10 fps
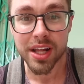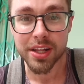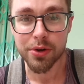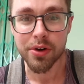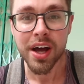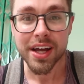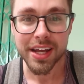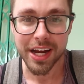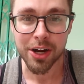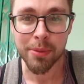a little
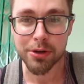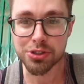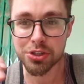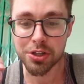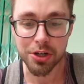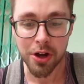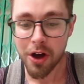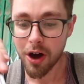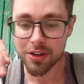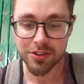caramel sugar
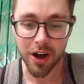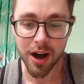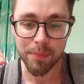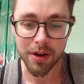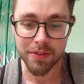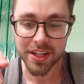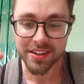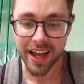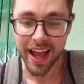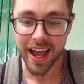on top of it
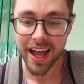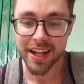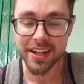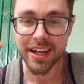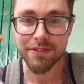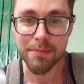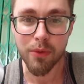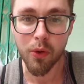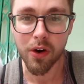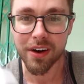to add even
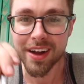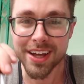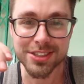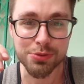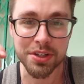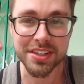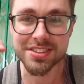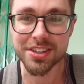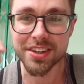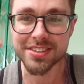more
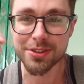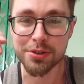sweetness to this little